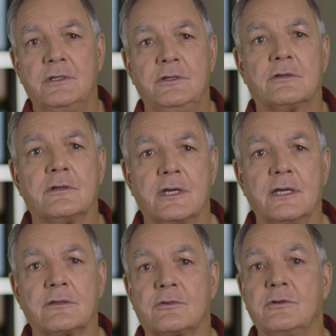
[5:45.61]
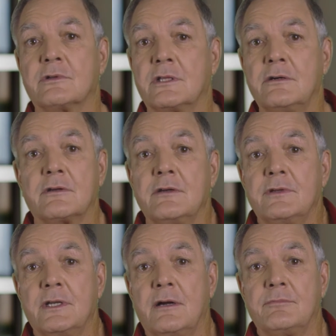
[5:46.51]
you can get through without
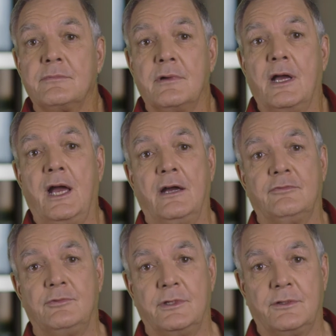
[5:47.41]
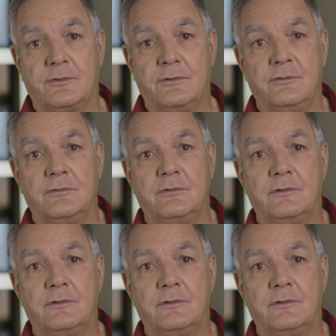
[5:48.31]
giving up halfway through.